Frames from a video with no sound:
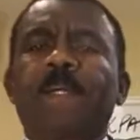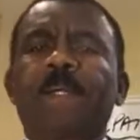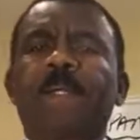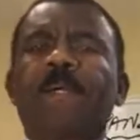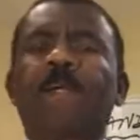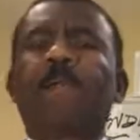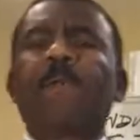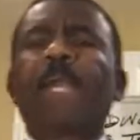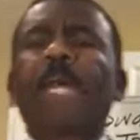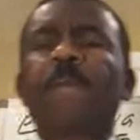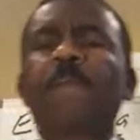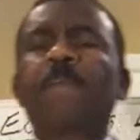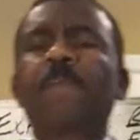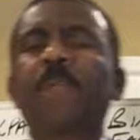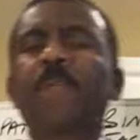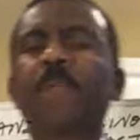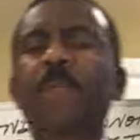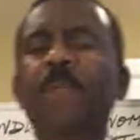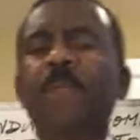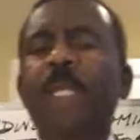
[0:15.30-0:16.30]
Good
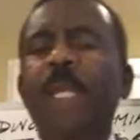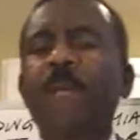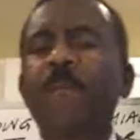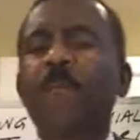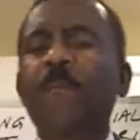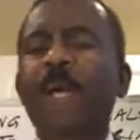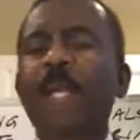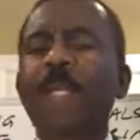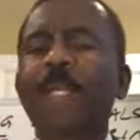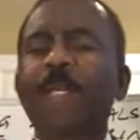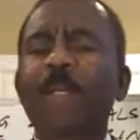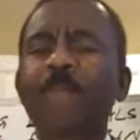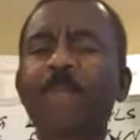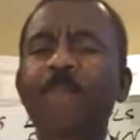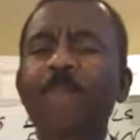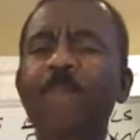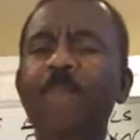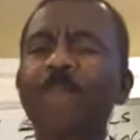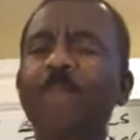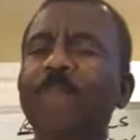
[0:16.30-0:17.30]
afternoon and
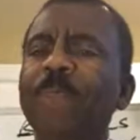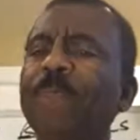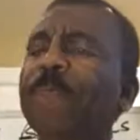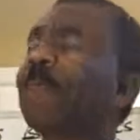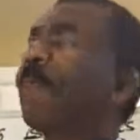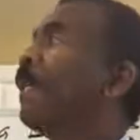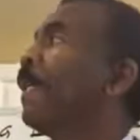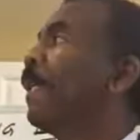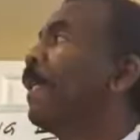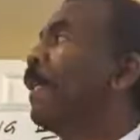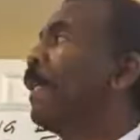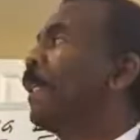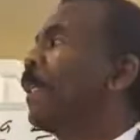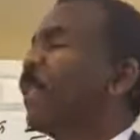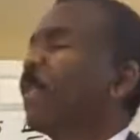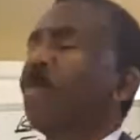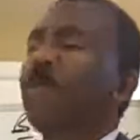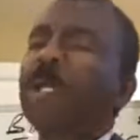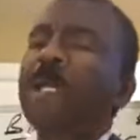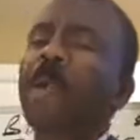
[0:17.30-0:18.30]
welcome
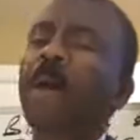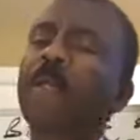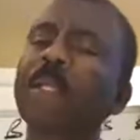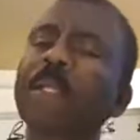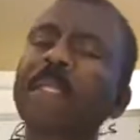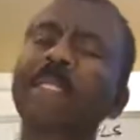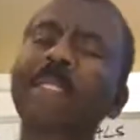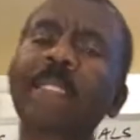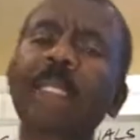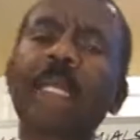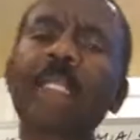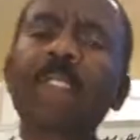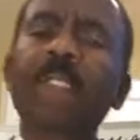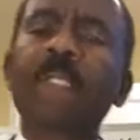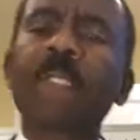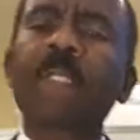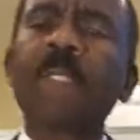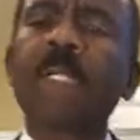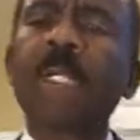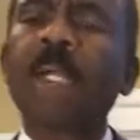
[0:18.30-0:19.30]
to another
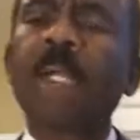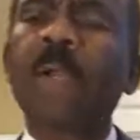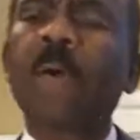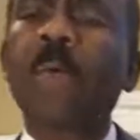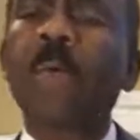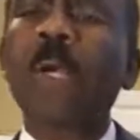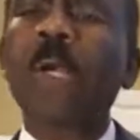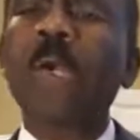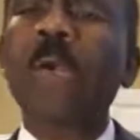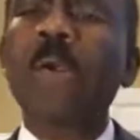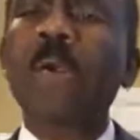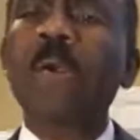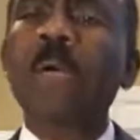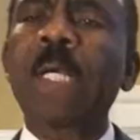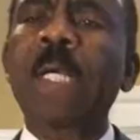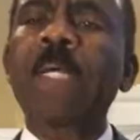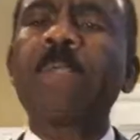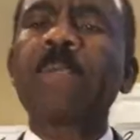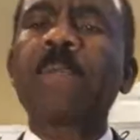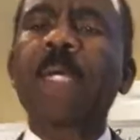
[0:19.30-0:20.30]
session in our
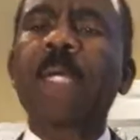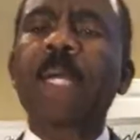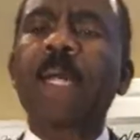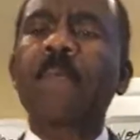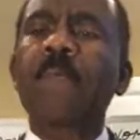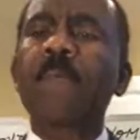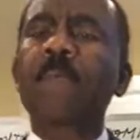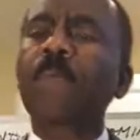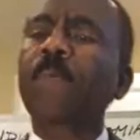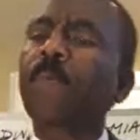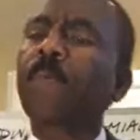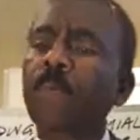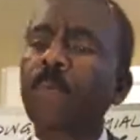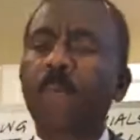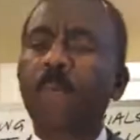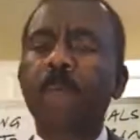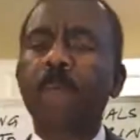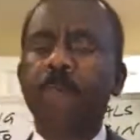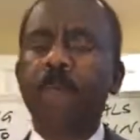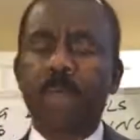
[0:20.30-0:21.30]
Learning Together
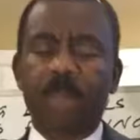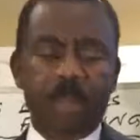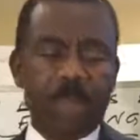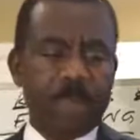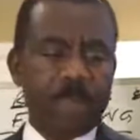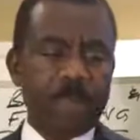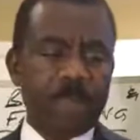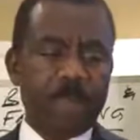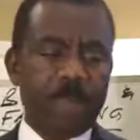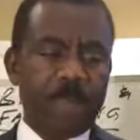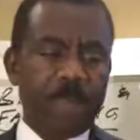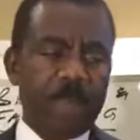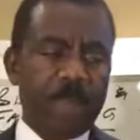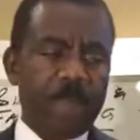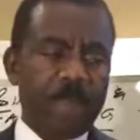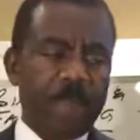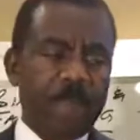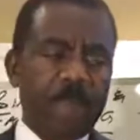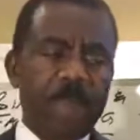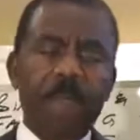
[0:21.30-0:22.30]
program.
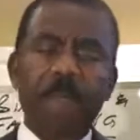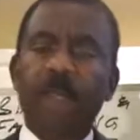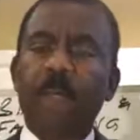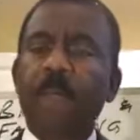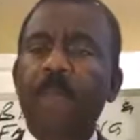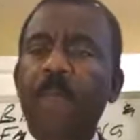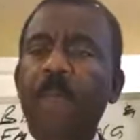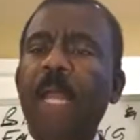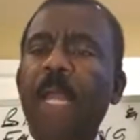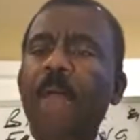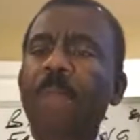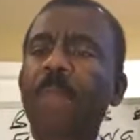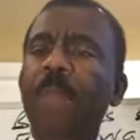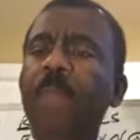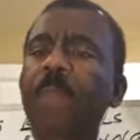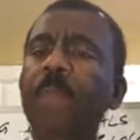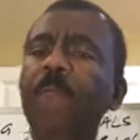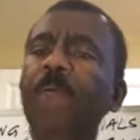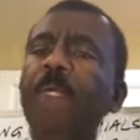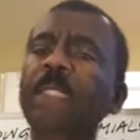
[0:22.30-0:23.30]
On behalf
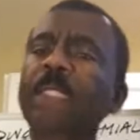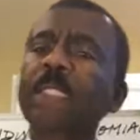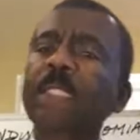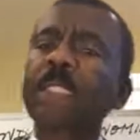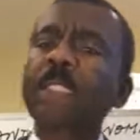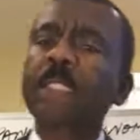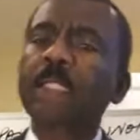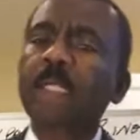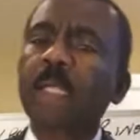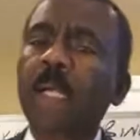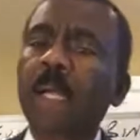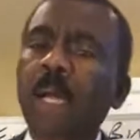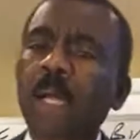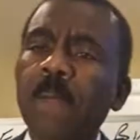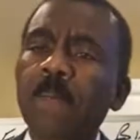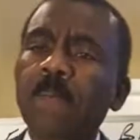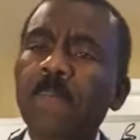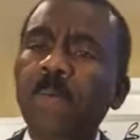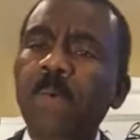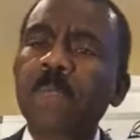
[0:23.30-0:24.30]
of the
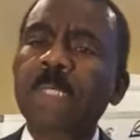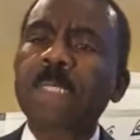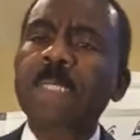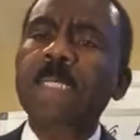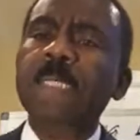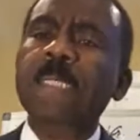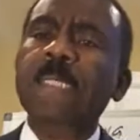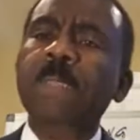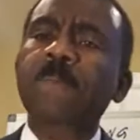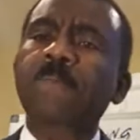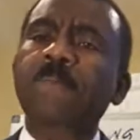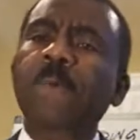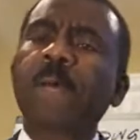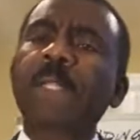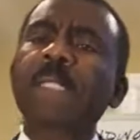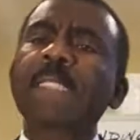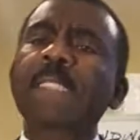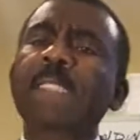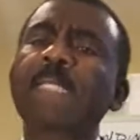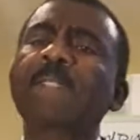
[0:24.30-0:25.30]
Brosis
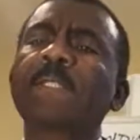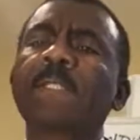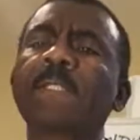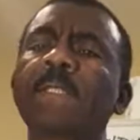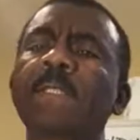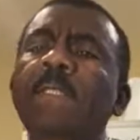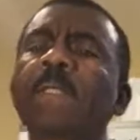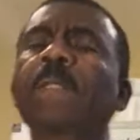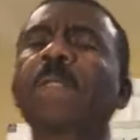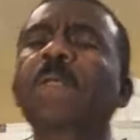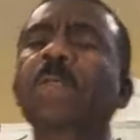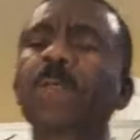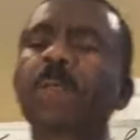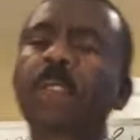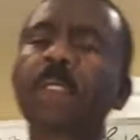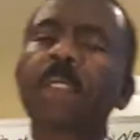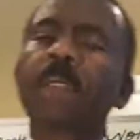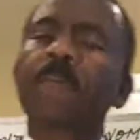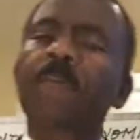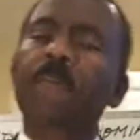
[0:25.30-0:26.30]
Brother-Sister
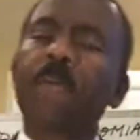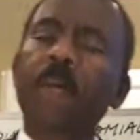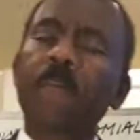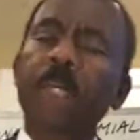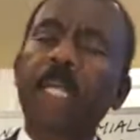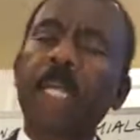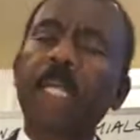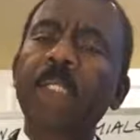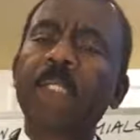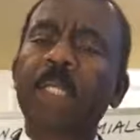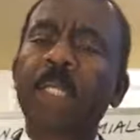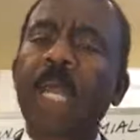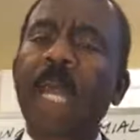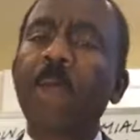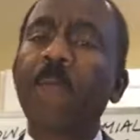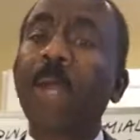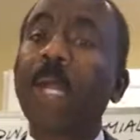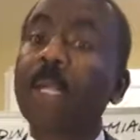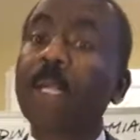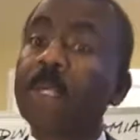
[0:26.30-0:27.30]
Foundation, I
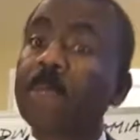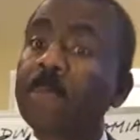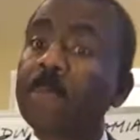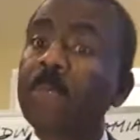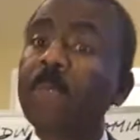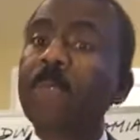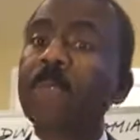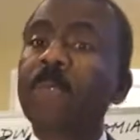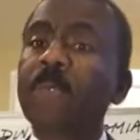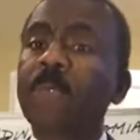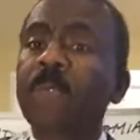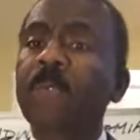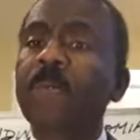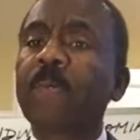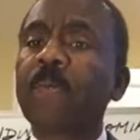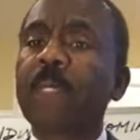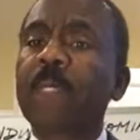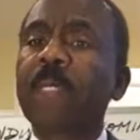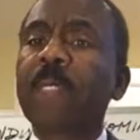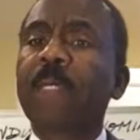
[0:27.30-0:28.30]
welcome you
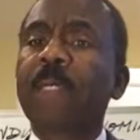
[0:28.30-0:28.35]
to